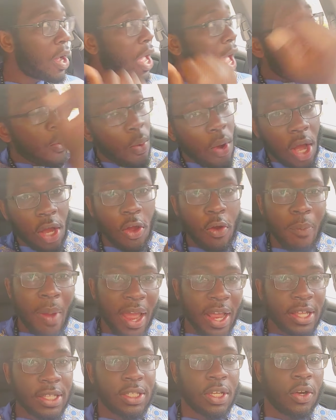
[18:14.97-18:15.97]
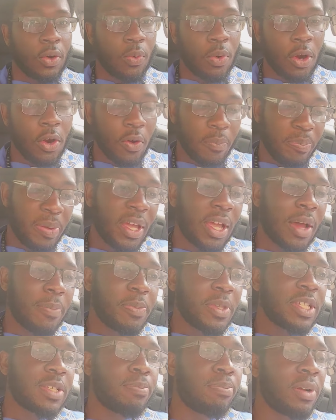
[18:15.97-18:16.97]
I want to go back into the world, pick
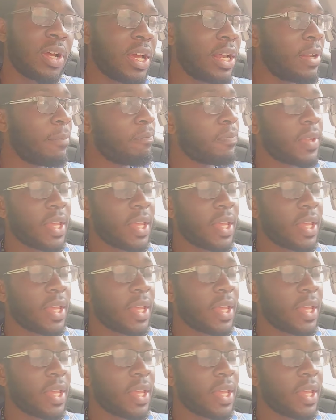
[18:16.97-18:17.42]
up this blunt,